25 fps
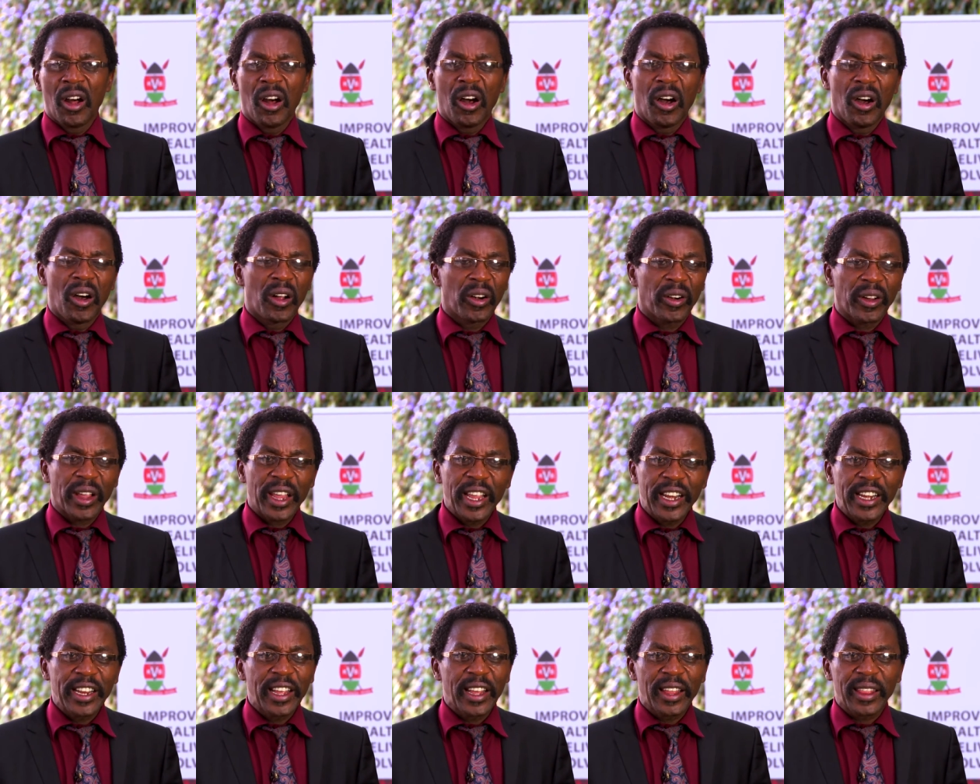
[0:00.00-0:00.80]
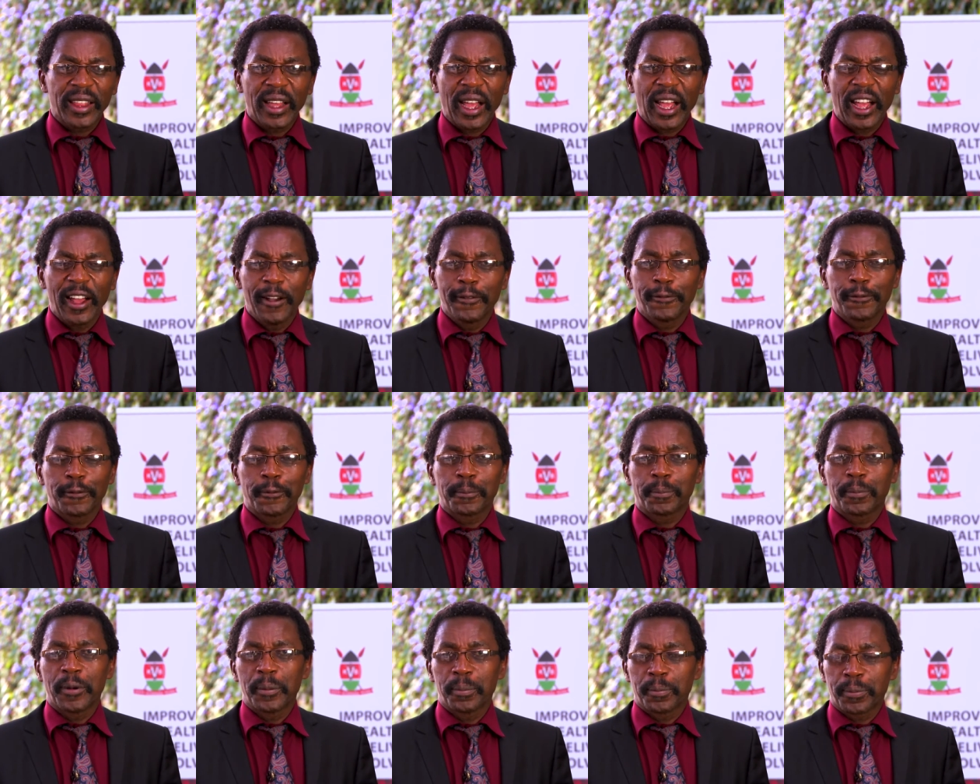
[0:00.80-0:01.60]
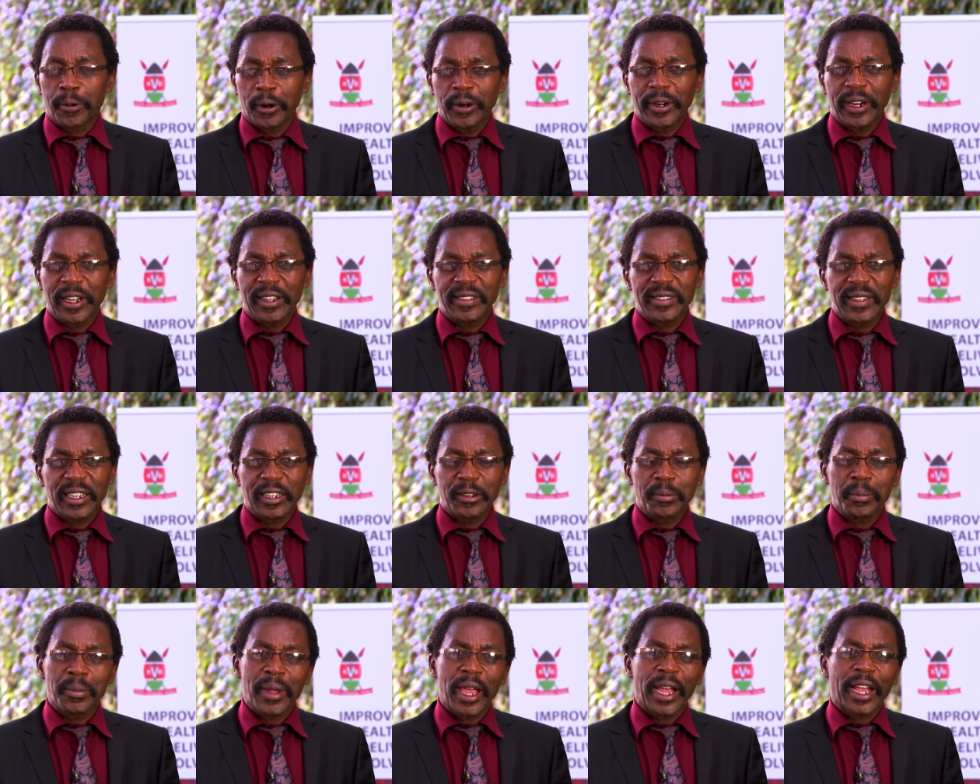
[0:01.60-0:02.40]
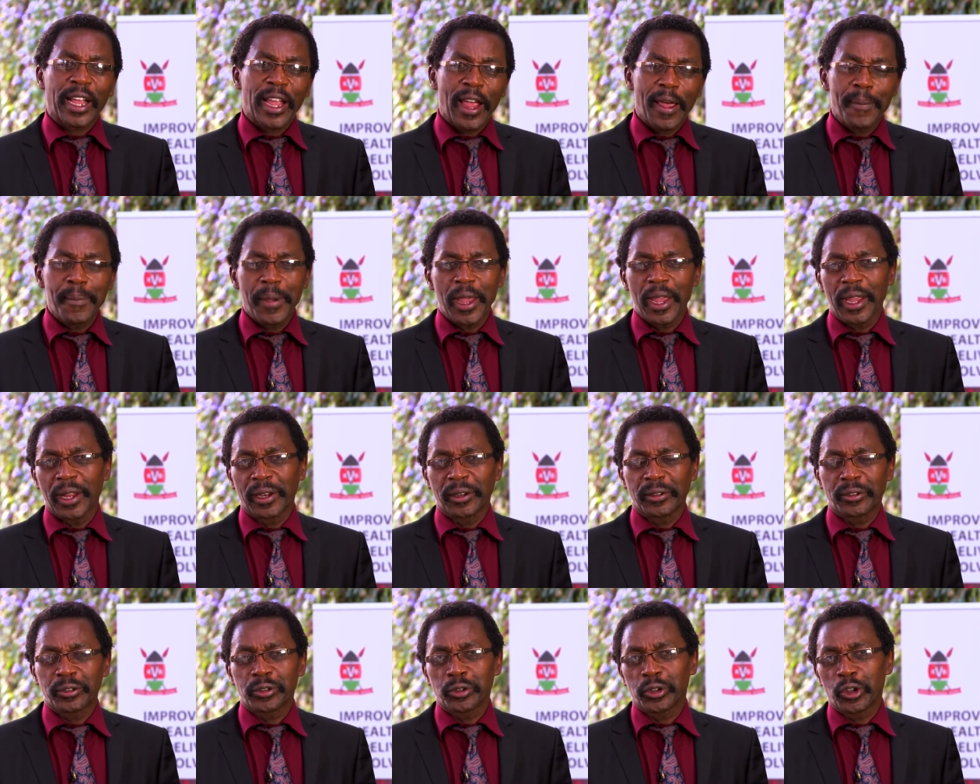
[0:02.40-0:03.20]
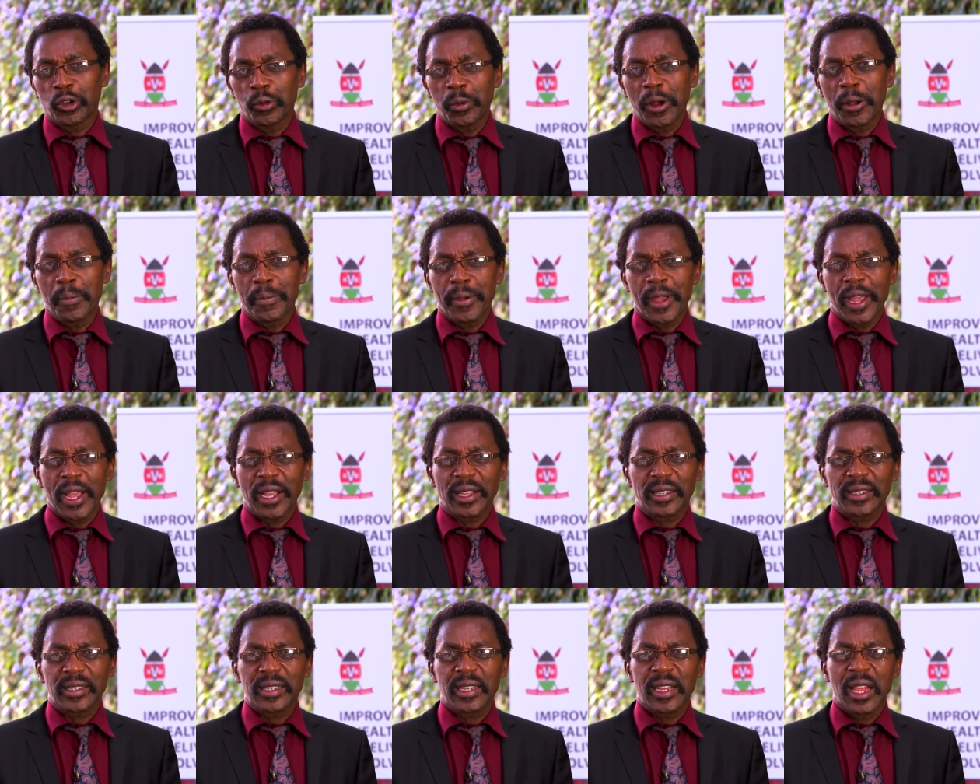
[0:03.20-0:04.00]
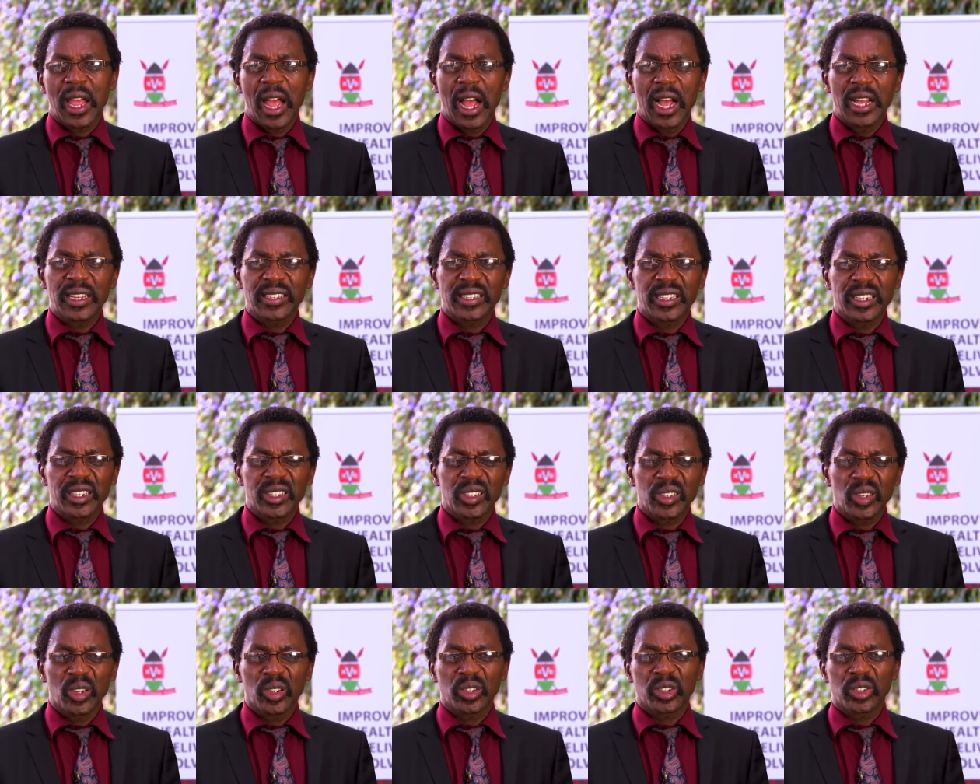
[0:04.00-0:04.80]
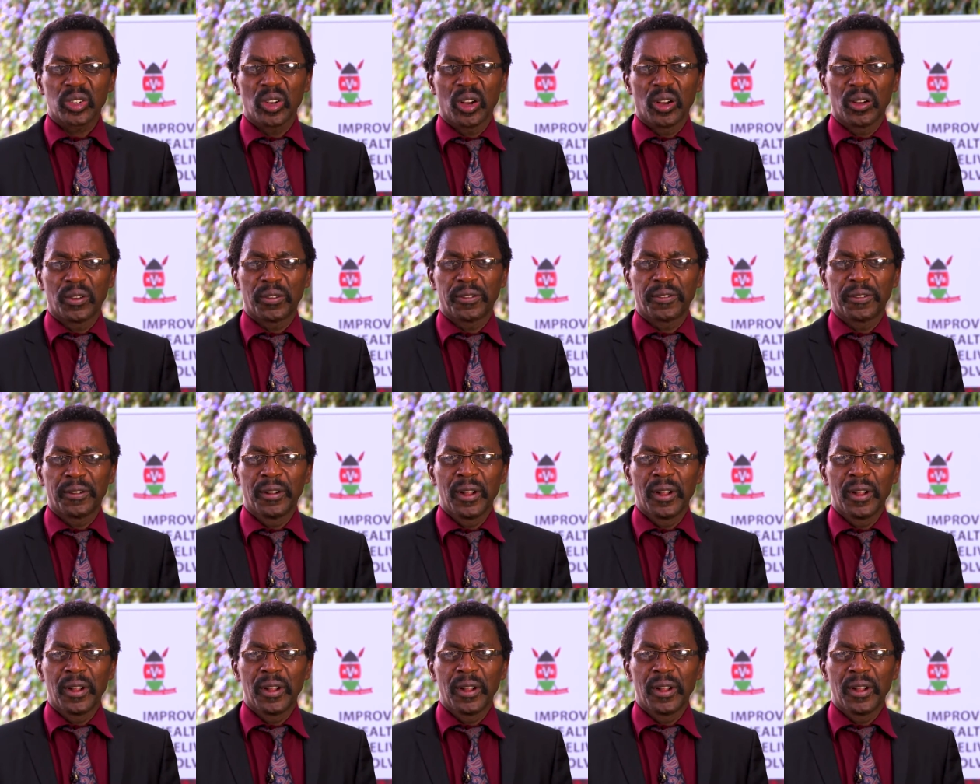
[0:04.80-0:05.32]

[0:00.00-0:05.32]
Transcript: or any other harmful products that may come in to human beings as a result of